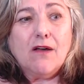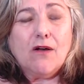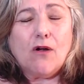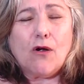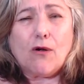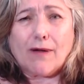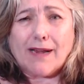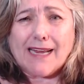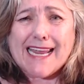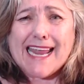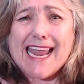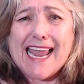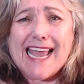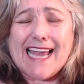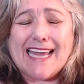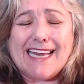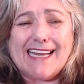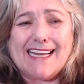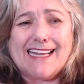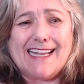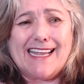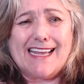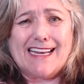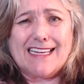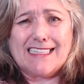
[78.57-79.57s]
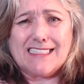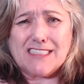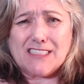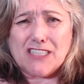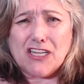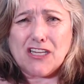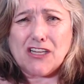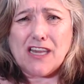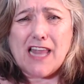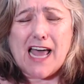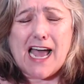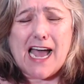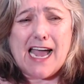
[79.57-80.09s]
organic, and it's
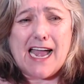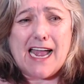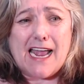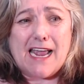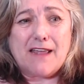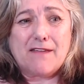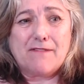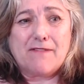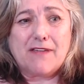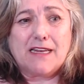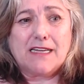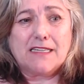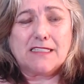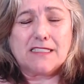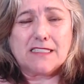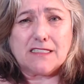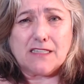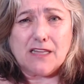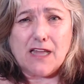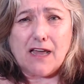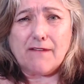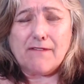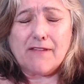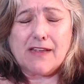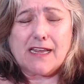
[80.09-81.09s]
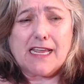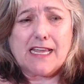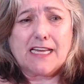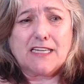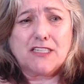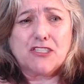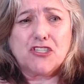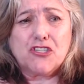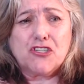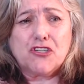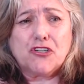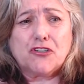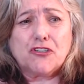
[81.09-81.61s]
alive, and it's loving, and
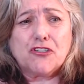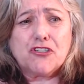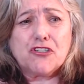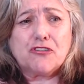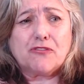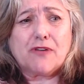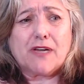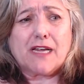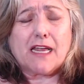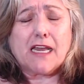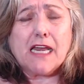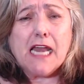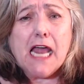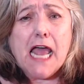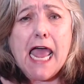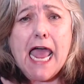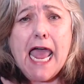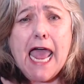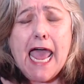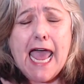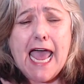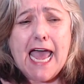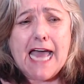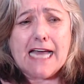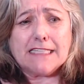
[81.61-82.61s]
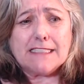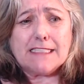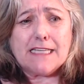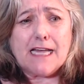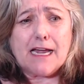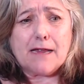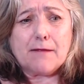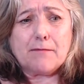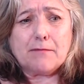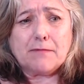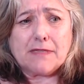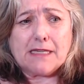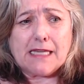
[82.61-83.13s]
it's nurturing. And as
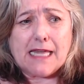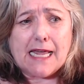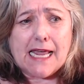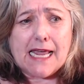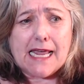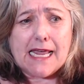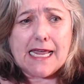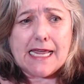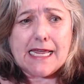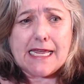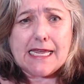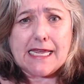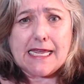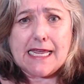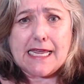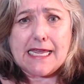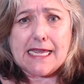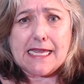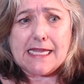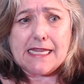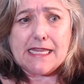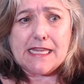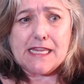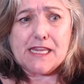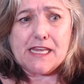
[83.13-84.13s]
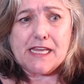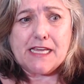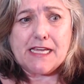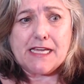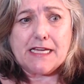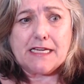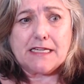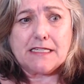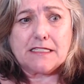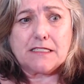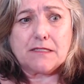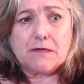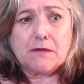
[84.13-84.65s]
I'm laying in
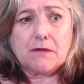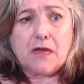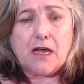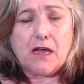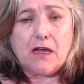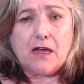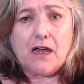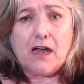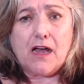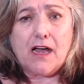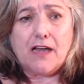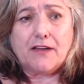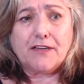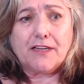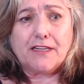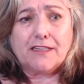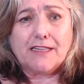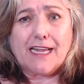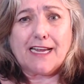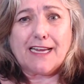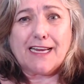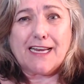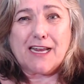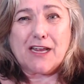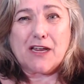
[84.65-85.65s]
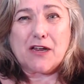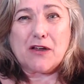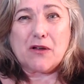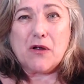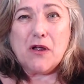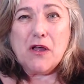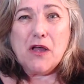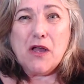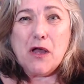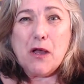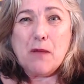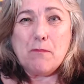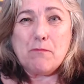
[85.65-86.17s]
this undulating,
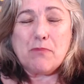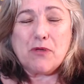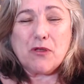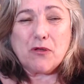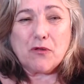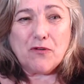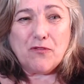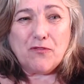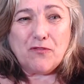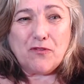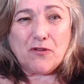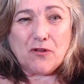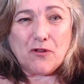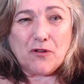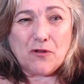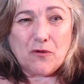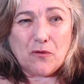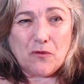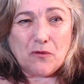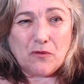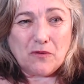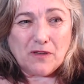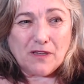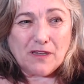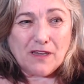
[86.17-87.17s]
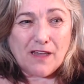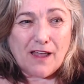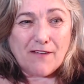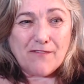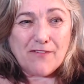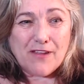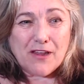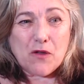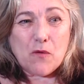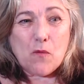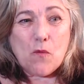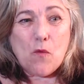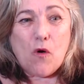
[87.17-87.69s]
beautiful,
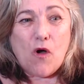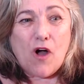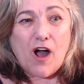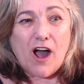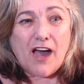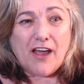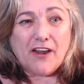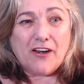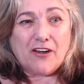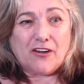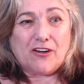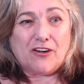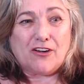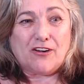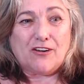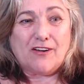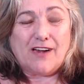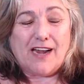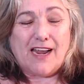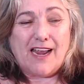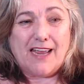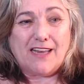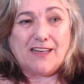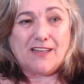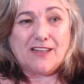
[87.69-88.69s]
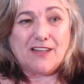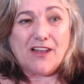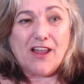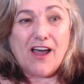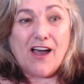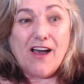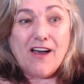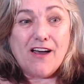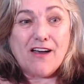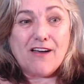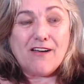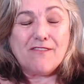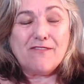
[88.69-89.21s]
loving water and
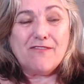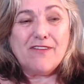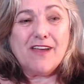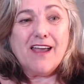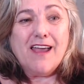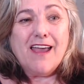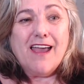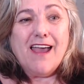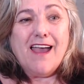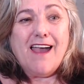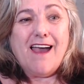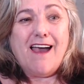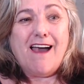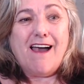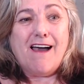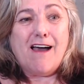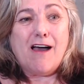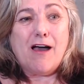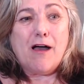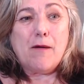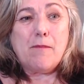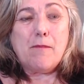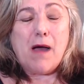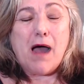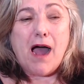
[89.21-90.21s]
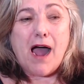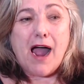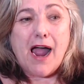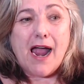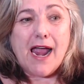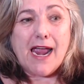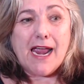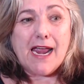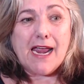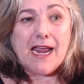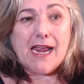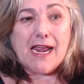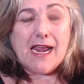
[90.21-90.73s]
love,
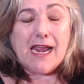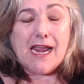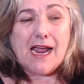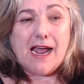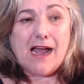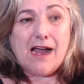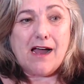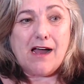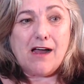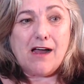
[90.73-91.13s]
I